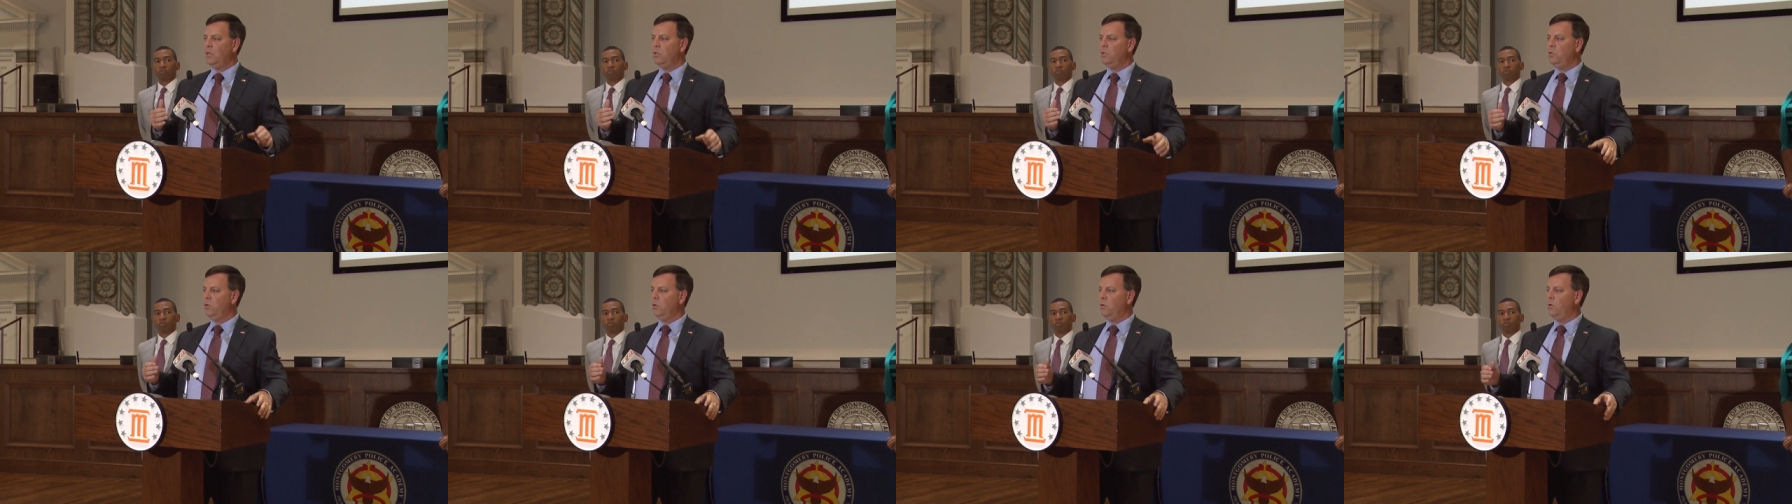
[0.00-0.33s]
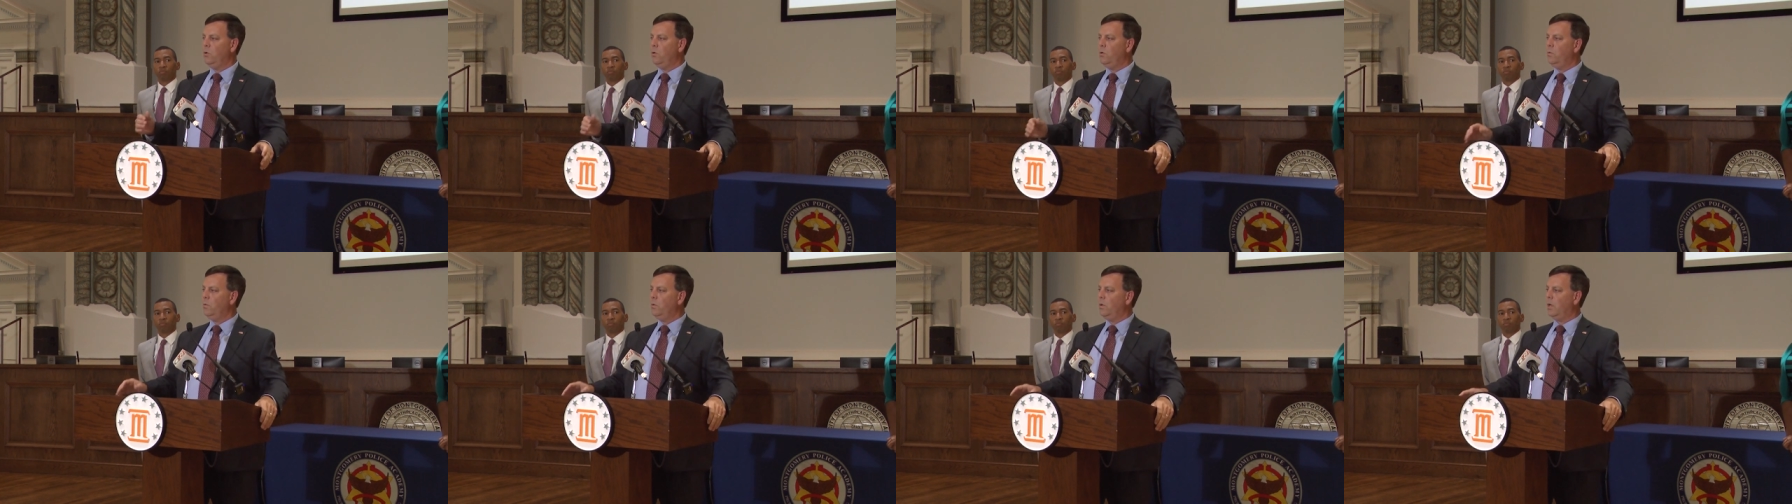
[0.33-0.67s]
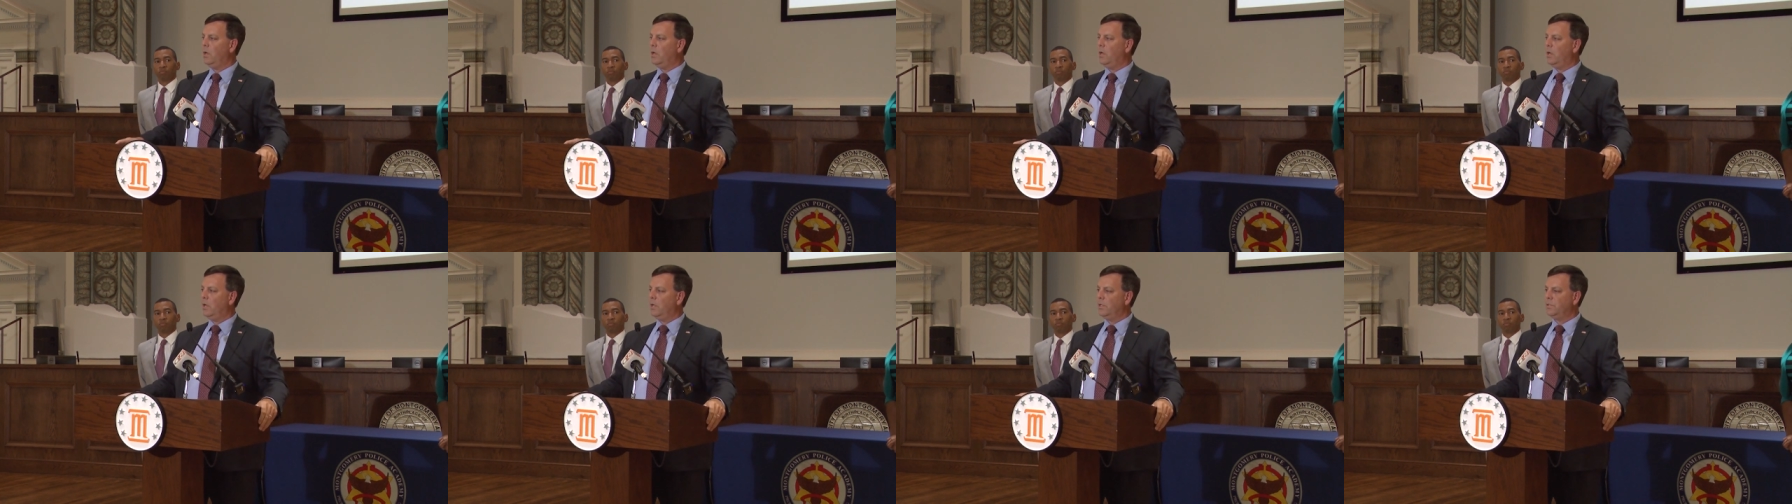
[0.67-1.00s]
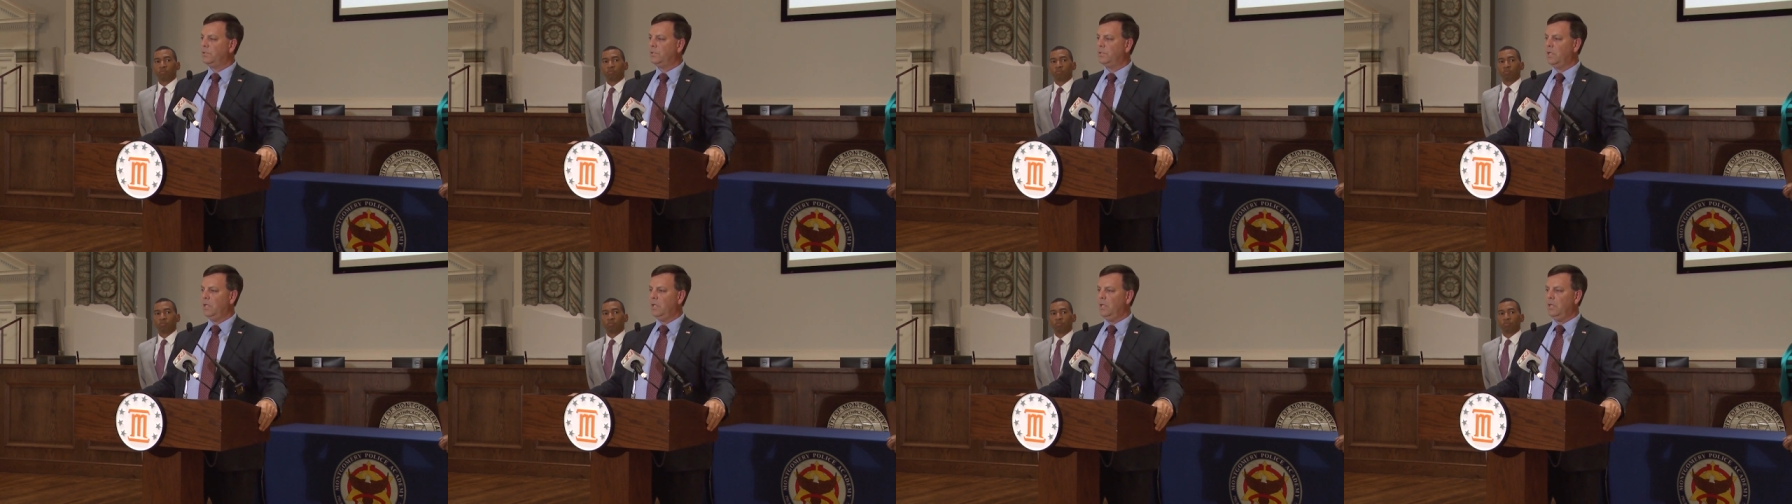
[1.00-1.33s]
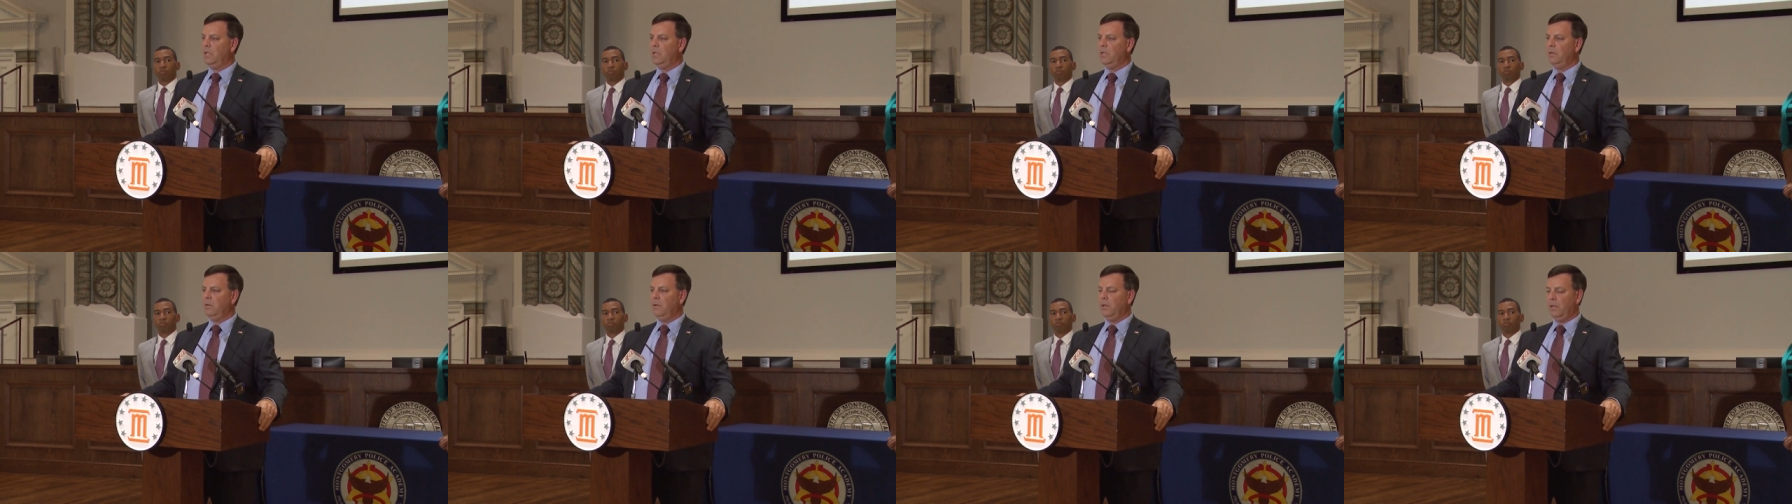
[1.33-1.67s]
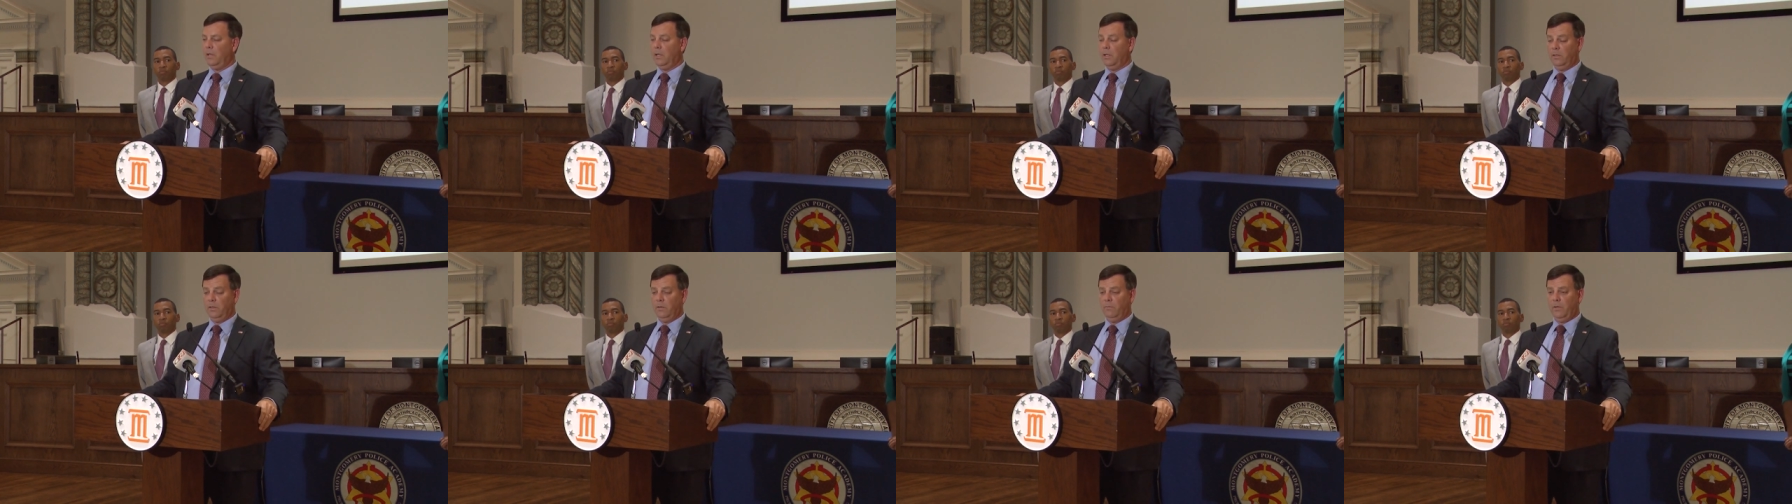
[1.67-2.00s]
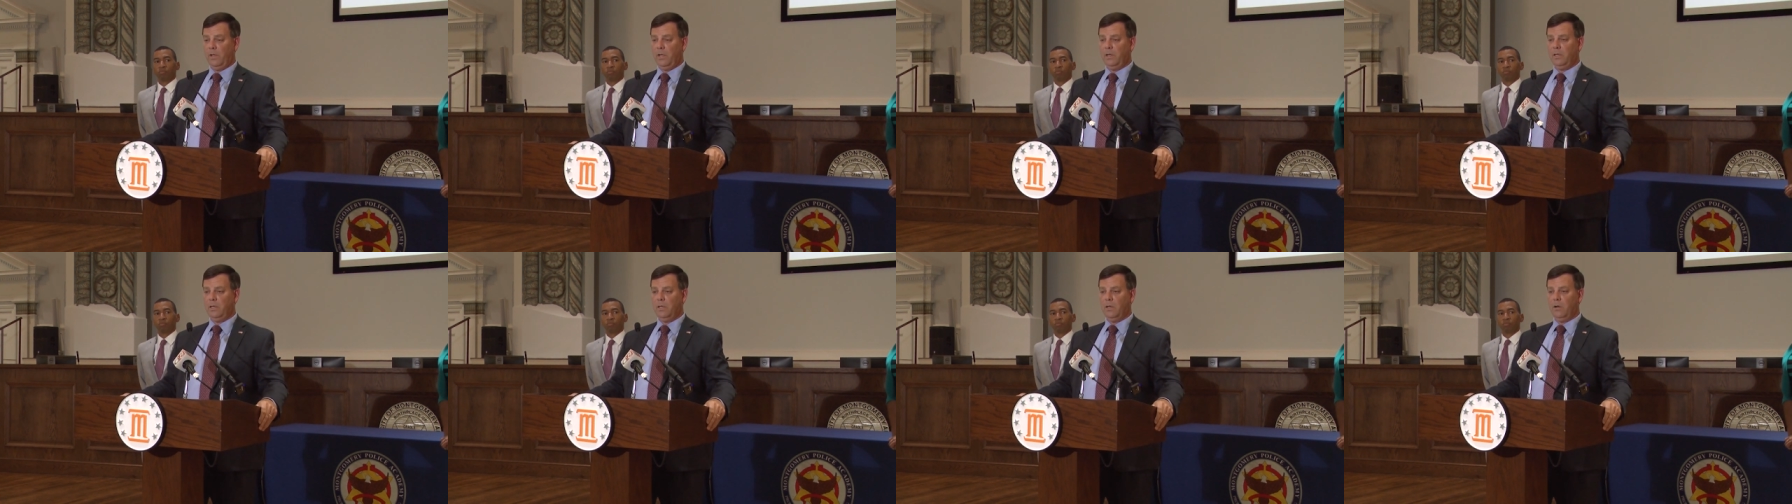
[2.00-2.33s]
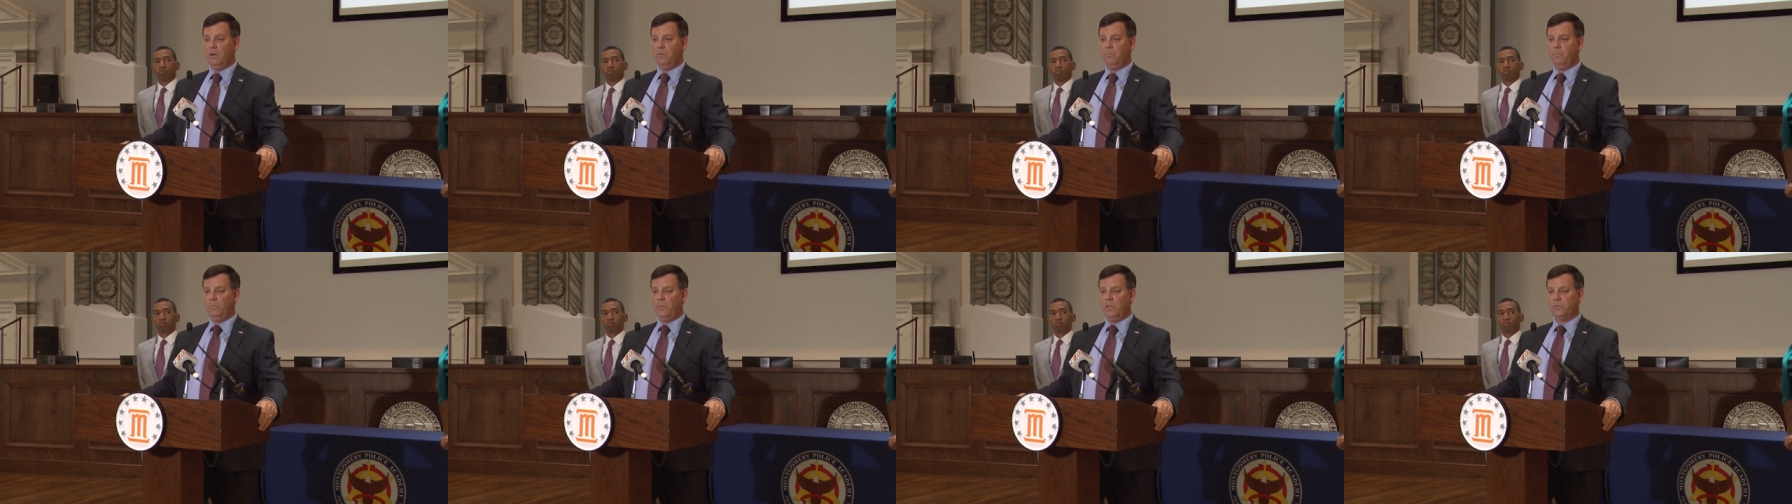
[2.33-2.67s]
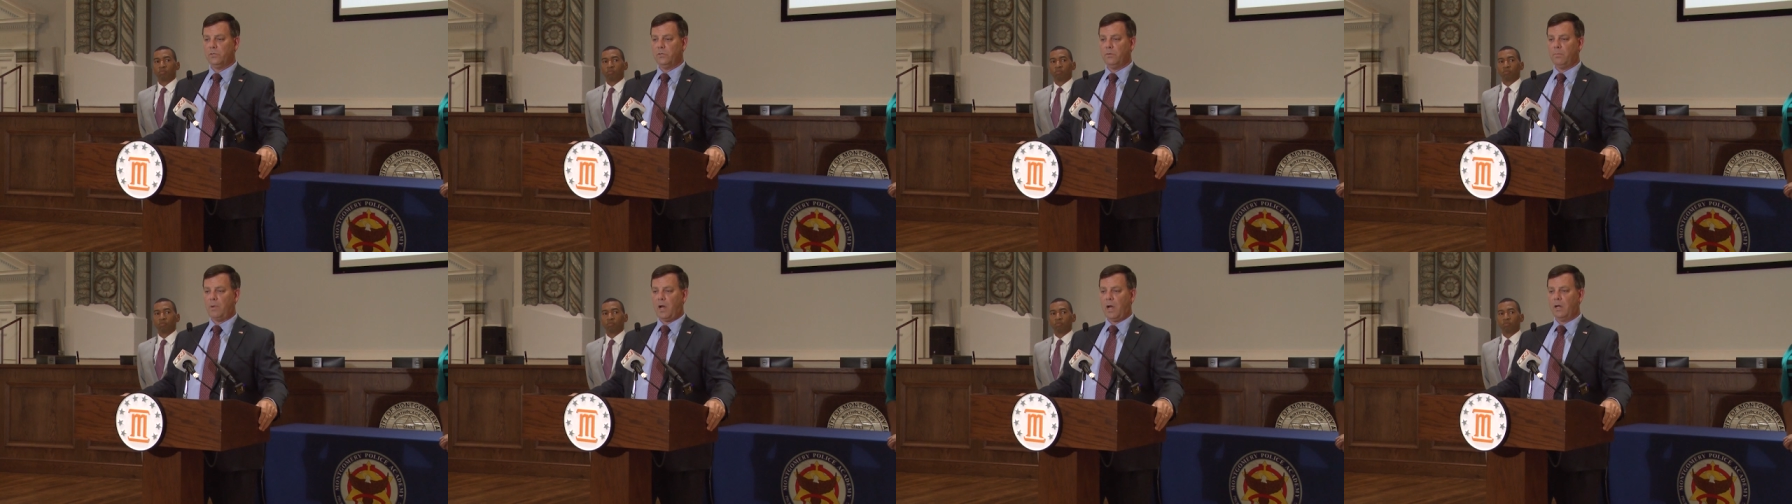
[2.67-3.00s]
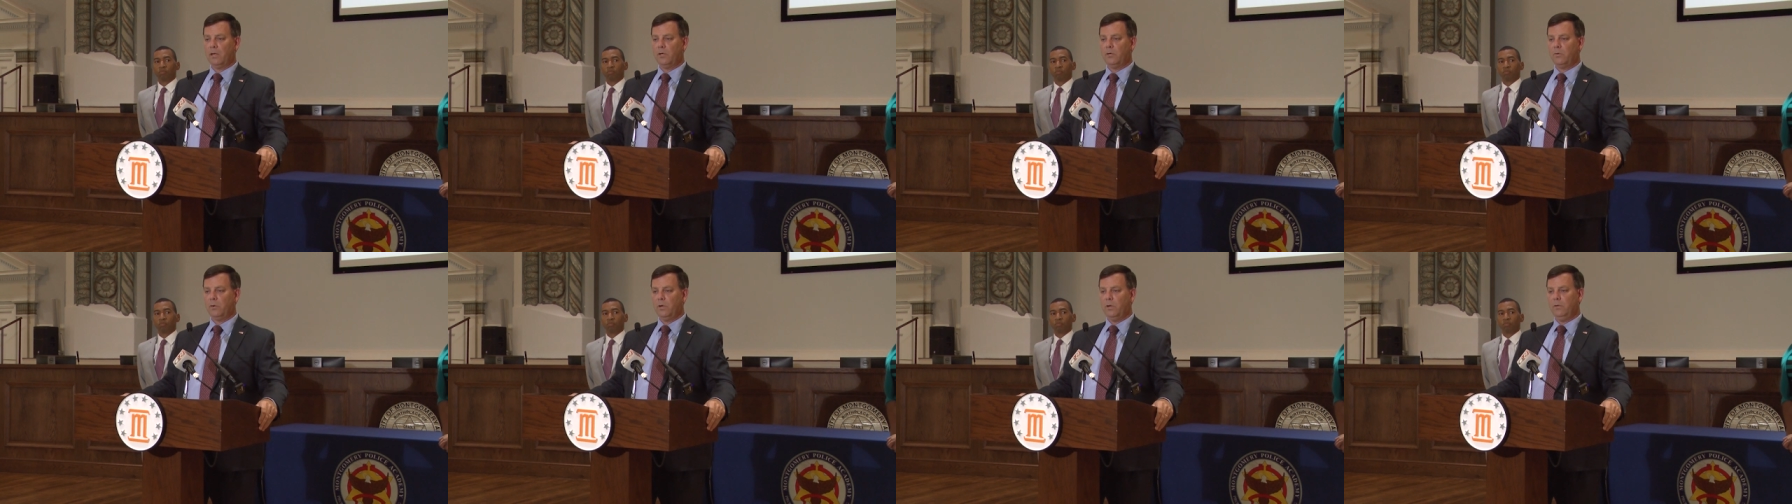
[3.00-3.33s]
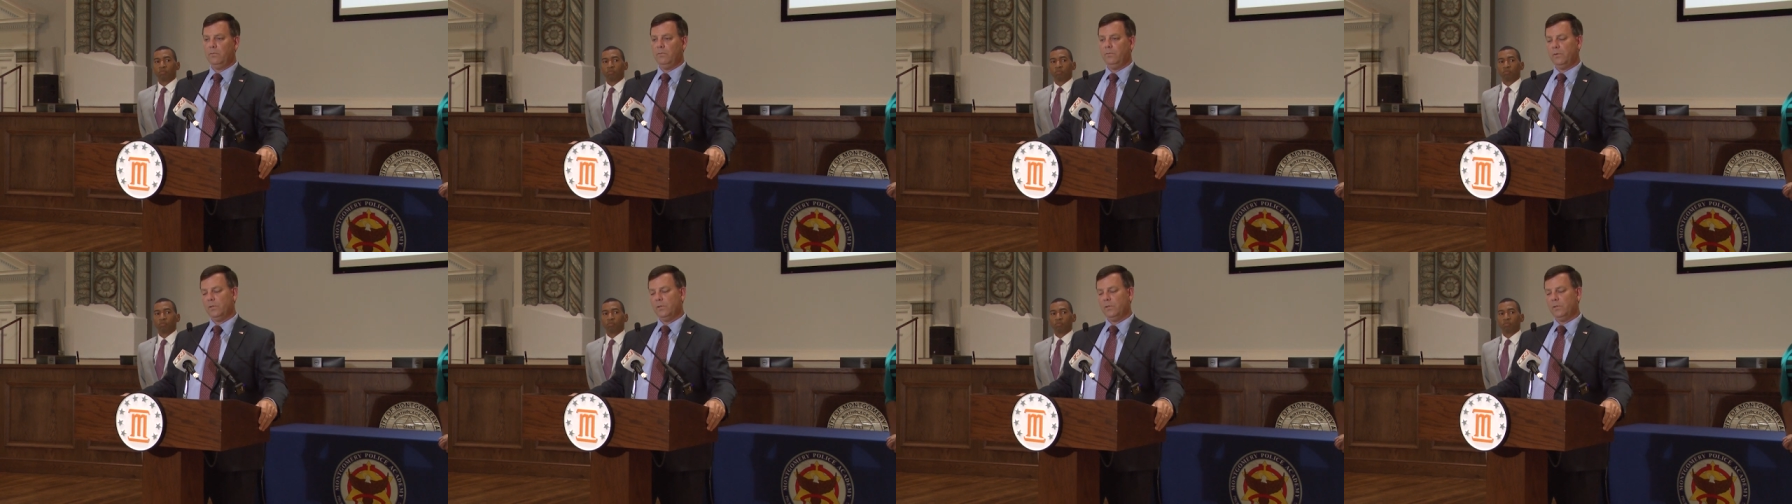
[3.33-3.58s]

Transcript: you see in the video Mr. Moncrief